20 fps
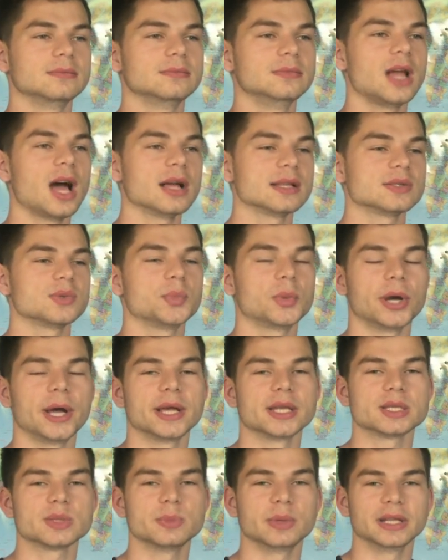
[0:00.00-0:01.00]
not
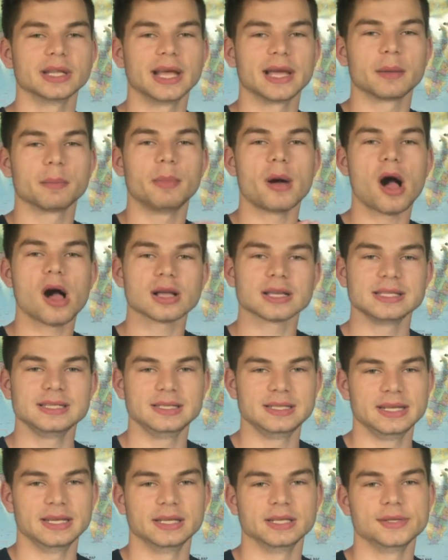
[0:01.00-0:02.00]
suppressed, but like
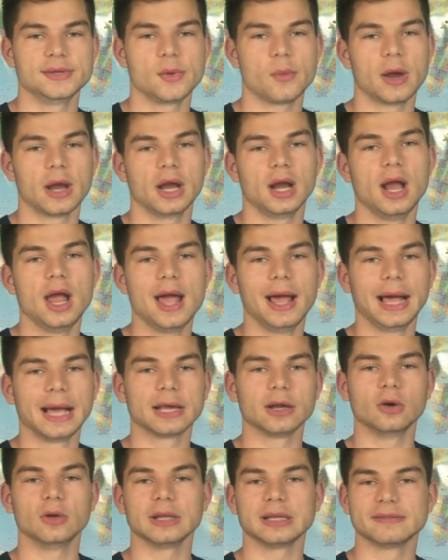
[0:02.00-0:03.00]
boxed in to where I
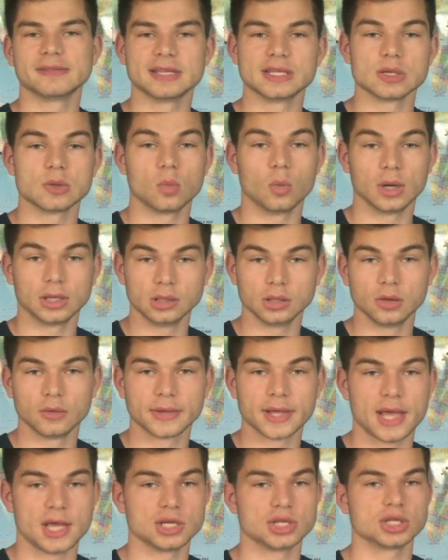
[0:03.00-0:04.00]
can only visit one
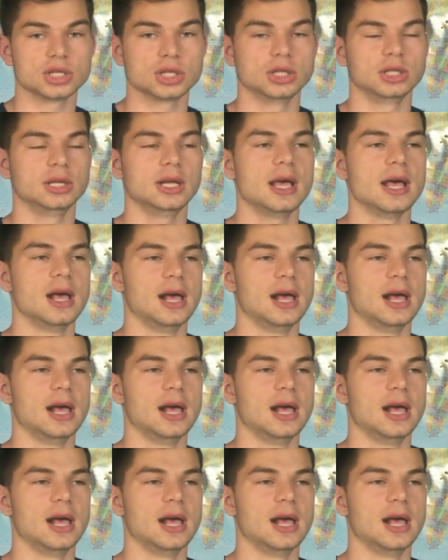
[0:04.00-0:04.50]
location